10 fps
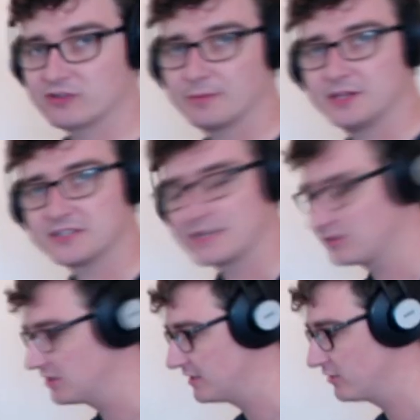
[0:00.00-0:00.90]
drum and the center
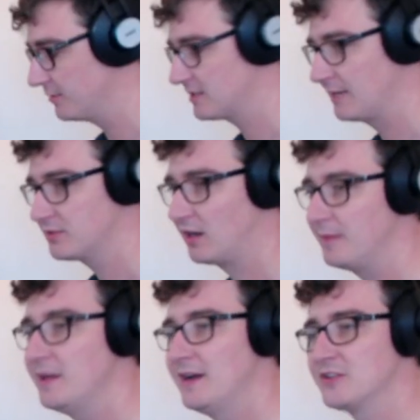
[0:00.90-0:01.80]
of the snare drum at the same
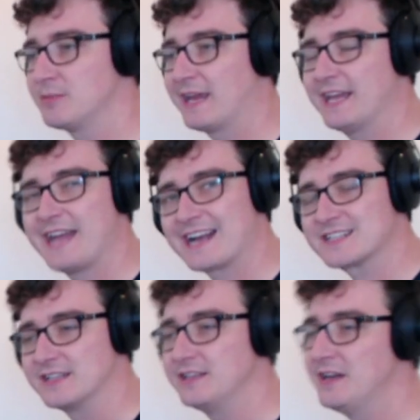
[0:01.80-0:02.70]
time to make it an
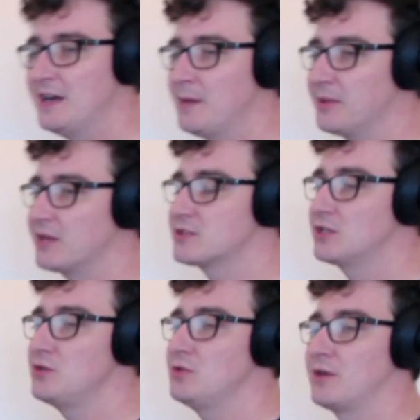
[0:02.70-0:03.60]
accent. But those
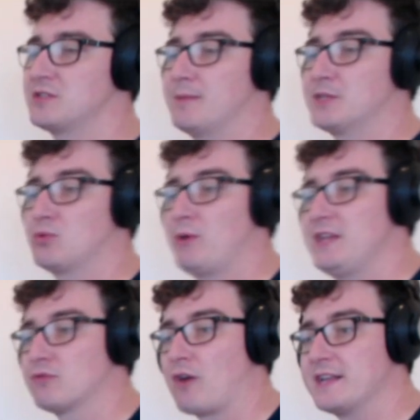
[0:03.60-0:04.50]
two notes in
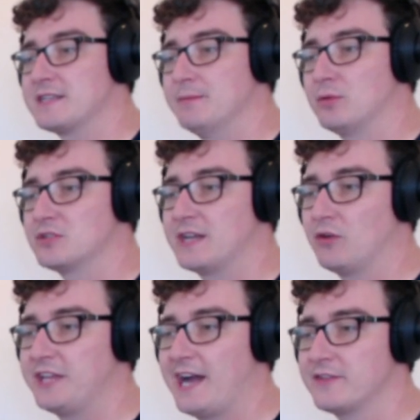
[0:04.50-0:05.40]
between the ride cymbals there
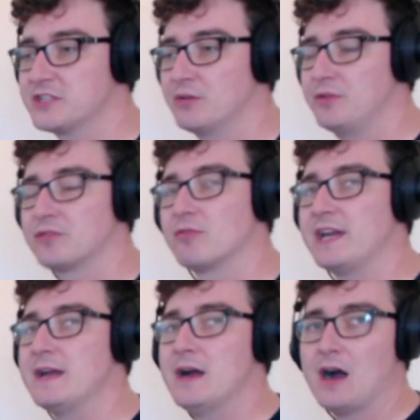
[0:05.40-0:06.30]
on the and of two and
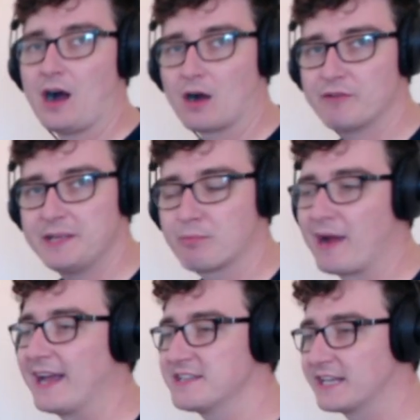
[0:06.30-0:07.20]
three are written in
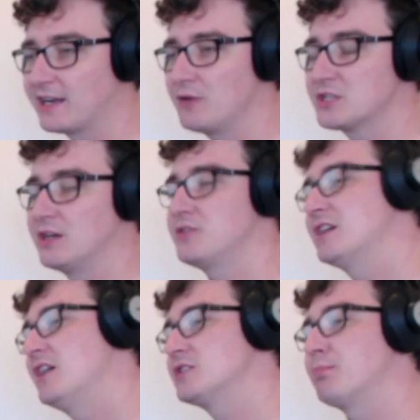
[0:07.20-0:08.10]
brackets, they're ghost notes,
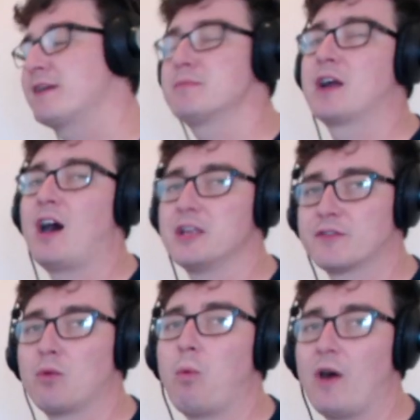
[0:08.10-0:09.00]
so play them kind
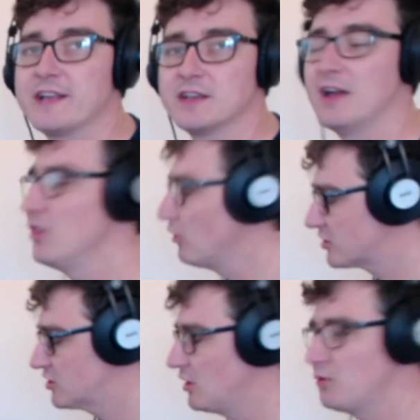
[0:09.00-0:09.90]
of quieter. Not
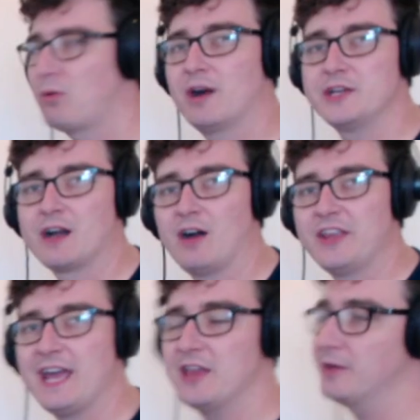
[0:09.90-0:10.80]
so quiet you can't hear